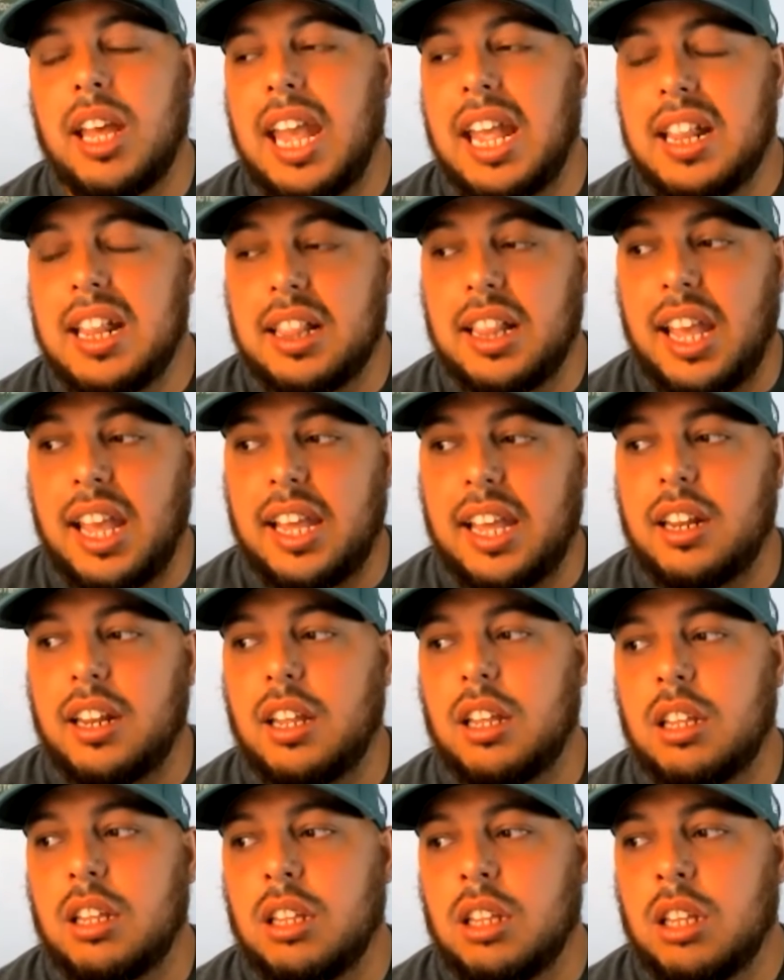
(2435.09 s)

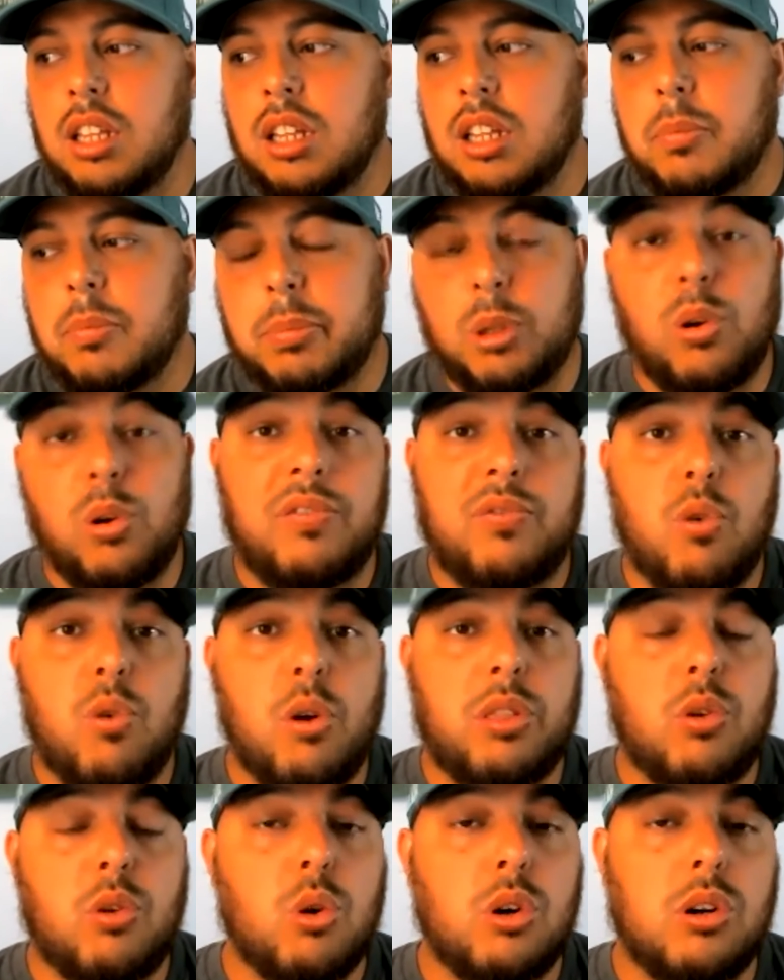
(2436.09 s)
Atlanta blew a
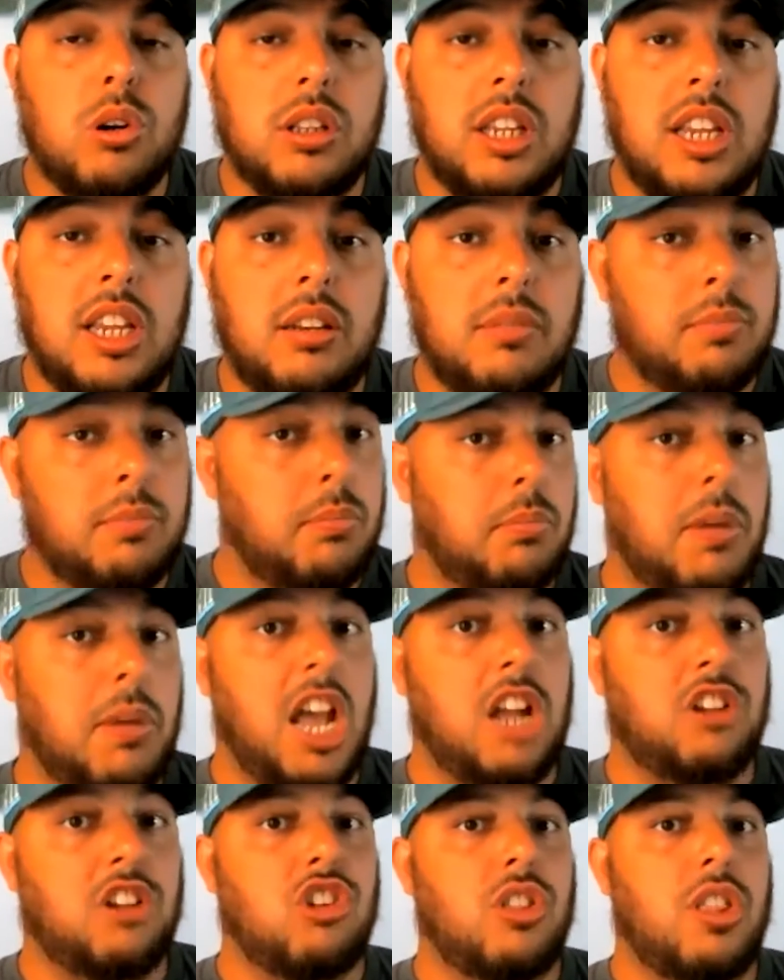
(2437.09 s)
fourth quarter lead.
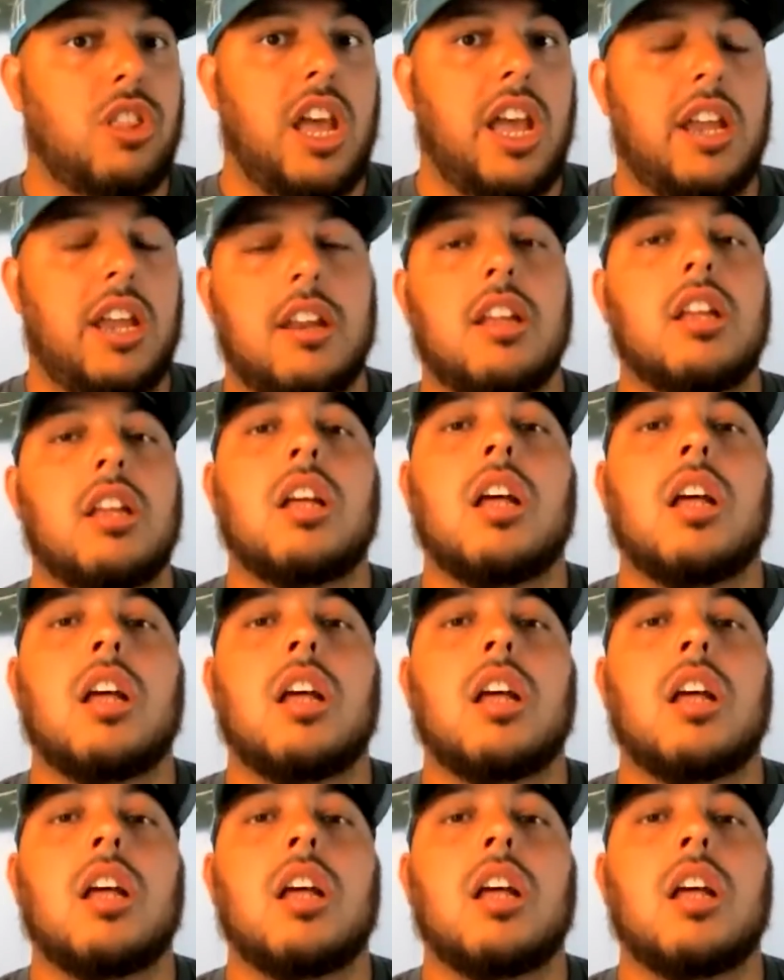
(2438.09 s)
Imagine that.